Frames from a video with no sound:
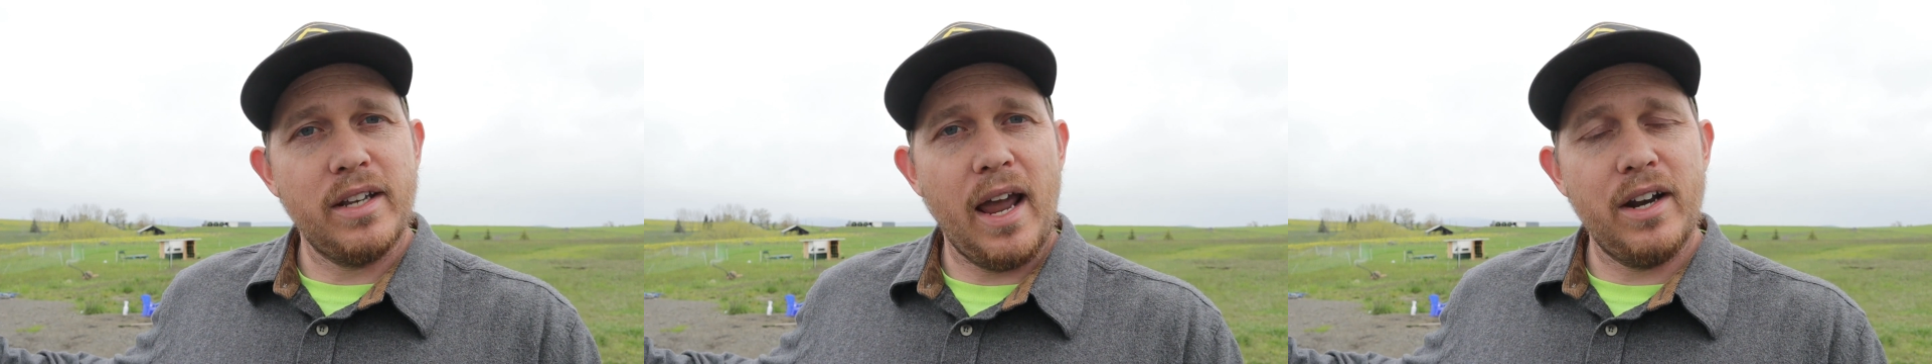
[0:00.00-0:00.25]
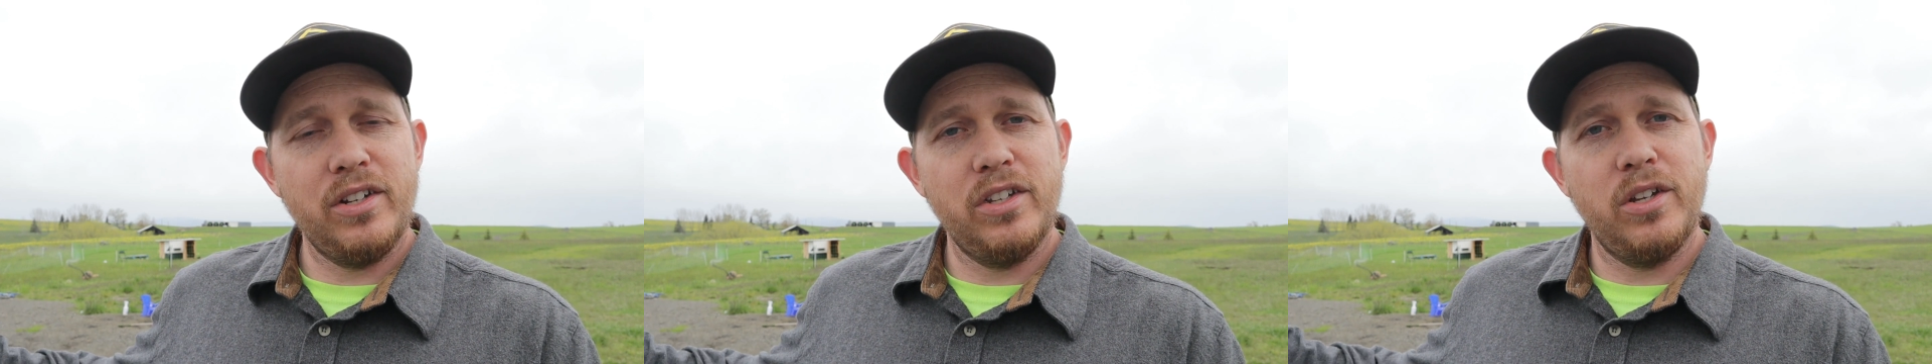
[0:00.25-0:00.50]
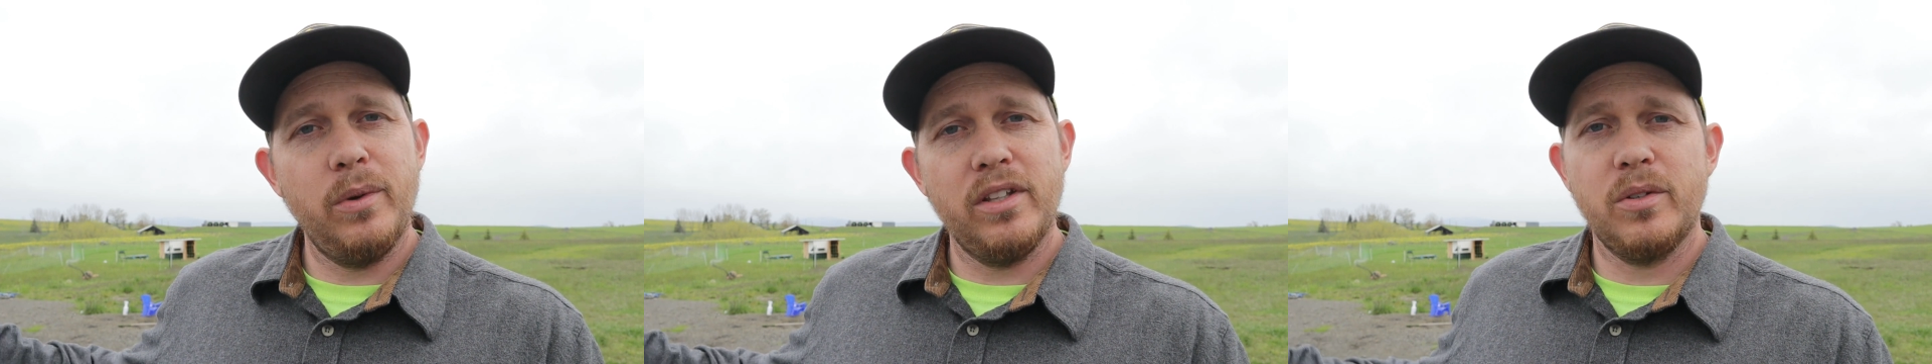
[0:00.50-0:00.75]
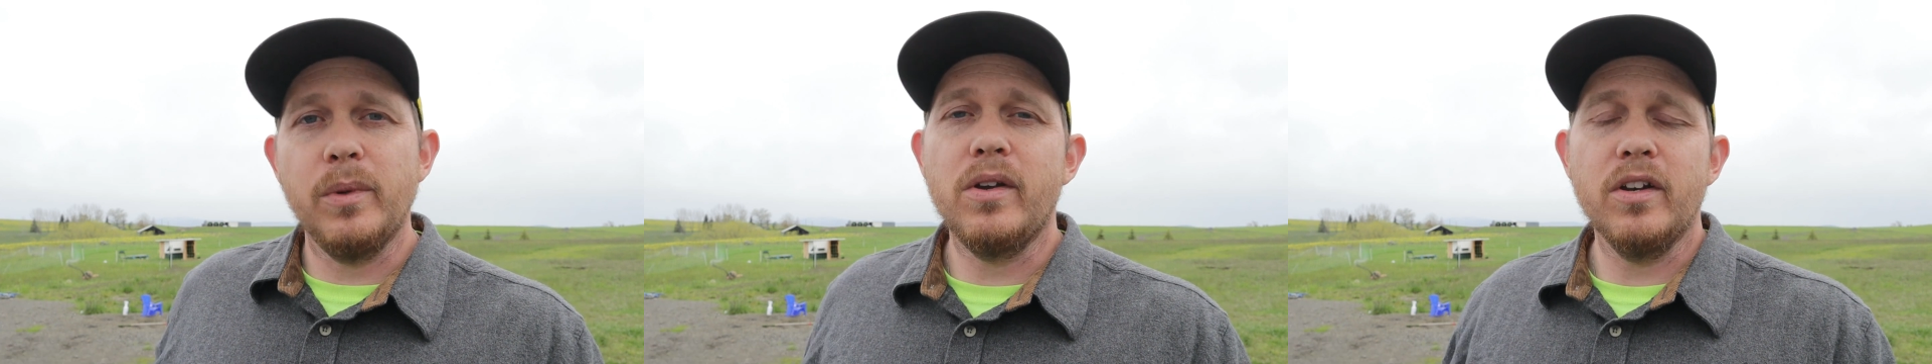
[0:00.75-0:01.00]
attached to
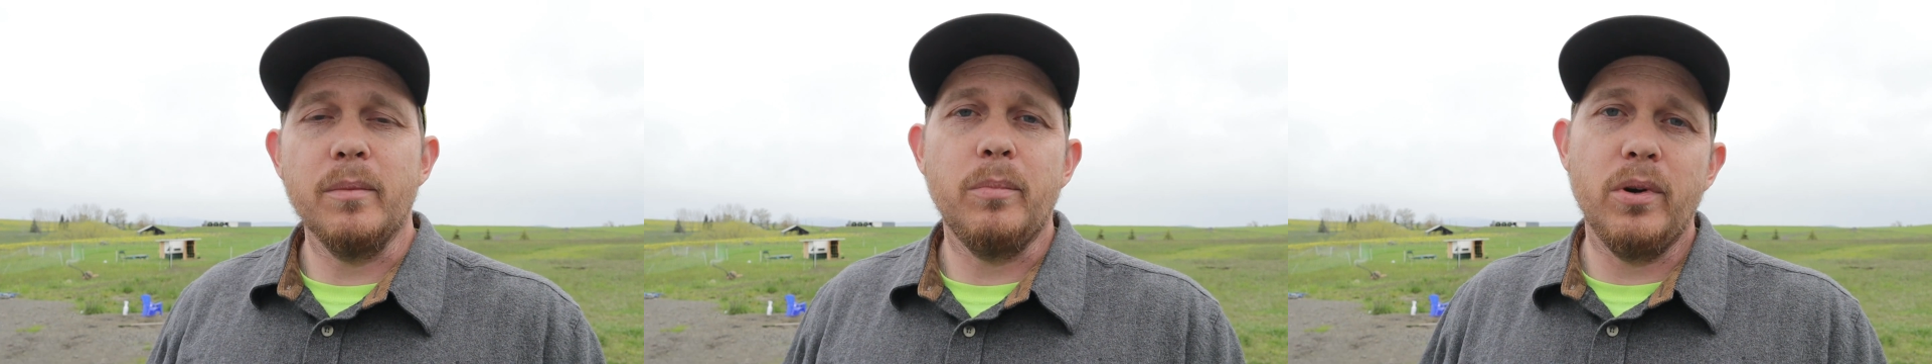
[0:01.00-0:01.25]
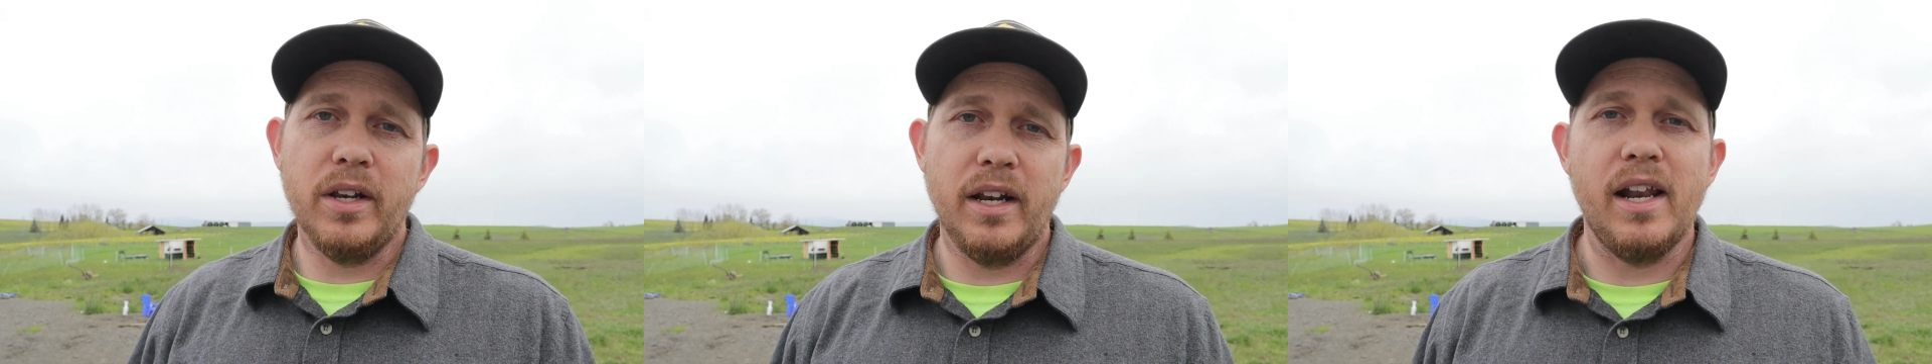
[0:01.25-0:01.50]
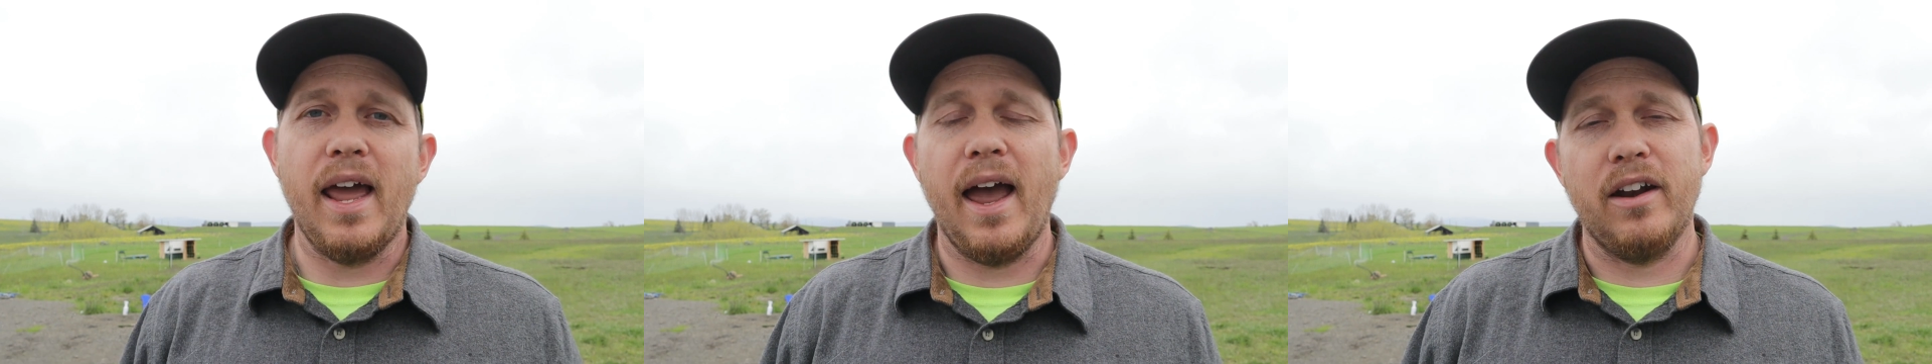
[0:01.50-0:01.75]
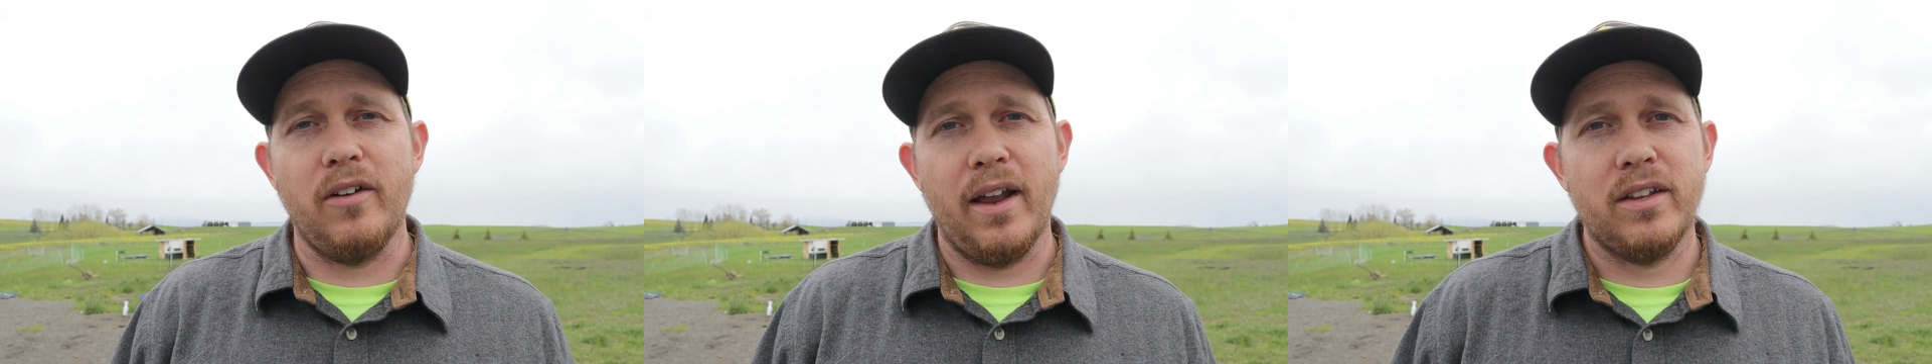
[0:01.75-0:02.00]
it, so we couldn't put in an
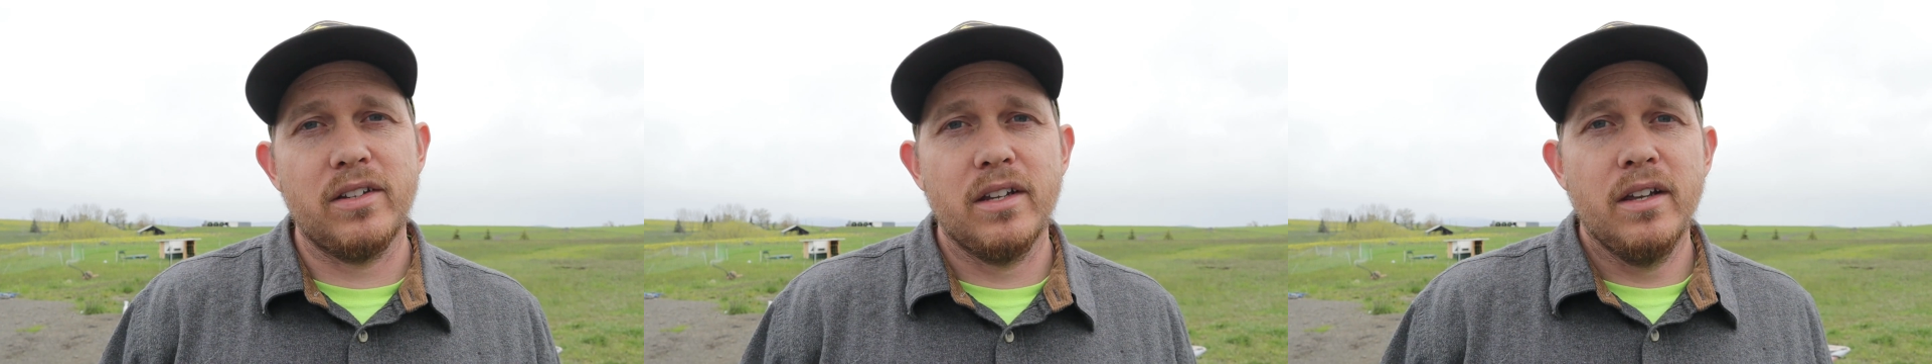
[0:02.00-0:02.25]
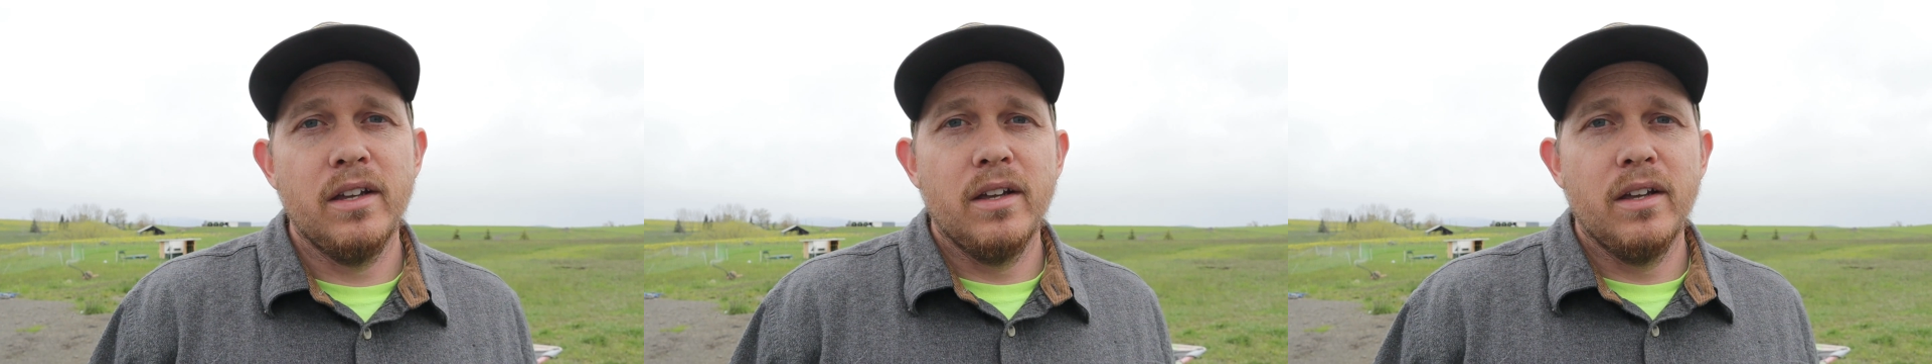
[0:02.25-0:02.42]
address.